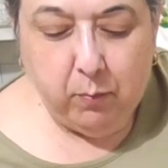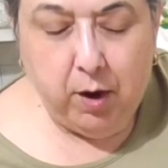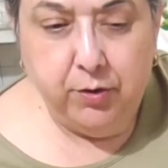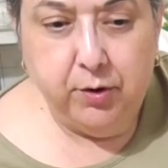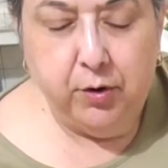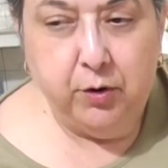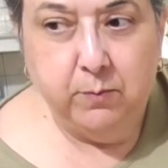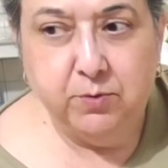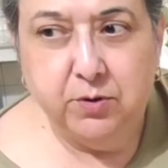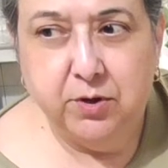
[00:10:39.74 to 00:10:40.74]
And the
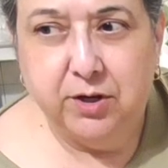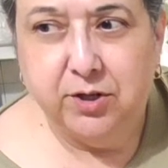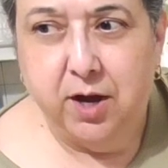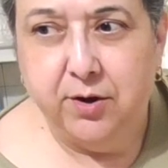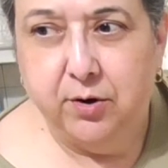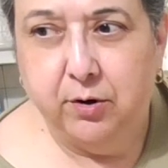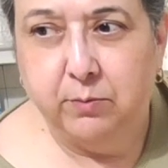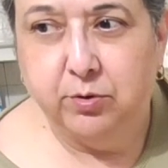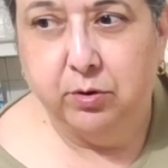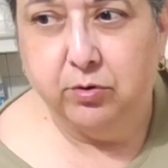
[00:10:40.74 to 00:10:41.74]
herbs, the Italian
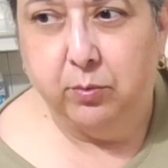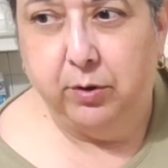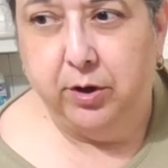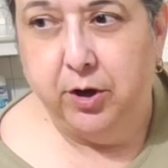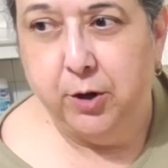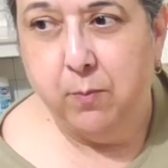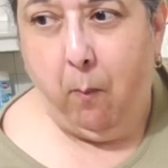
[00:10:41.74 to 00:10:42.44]
herbs, those are really good.